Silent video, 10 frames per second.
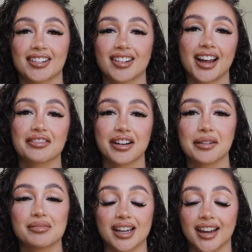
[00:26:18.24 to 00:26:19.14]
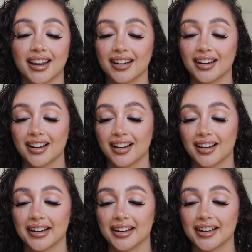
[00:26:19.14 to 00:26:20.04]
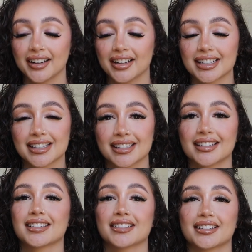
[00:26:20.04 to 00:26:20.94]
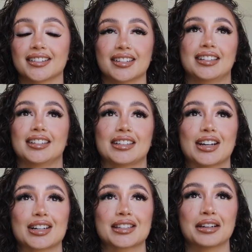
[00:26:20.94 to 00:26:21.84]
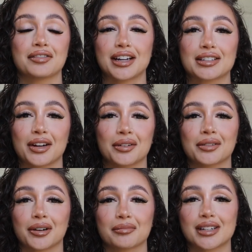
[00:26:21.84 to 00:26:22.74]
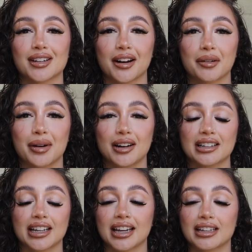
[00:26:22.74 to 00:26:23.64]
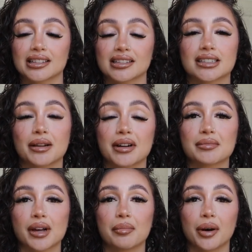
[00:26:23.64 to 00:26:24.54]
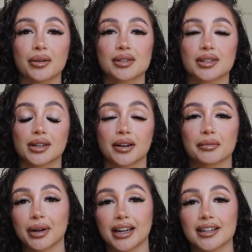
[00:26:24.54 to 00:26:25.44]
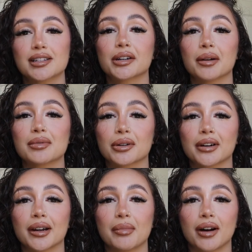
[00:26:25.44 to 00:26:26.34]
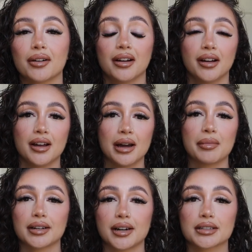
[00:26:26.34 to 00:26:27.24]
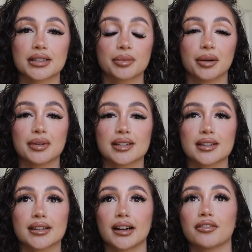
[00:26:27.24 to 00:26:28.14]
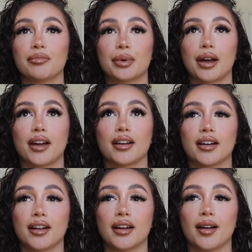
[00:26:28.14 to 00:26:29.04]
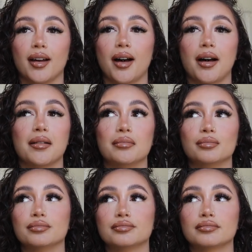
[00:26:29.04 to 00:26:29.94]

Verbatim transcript: life update. Uh, it's a lot of stuff I don't normally talk about. Like sometimes I'll post on my Instagram story about my doctor's appointments and stuff, but um,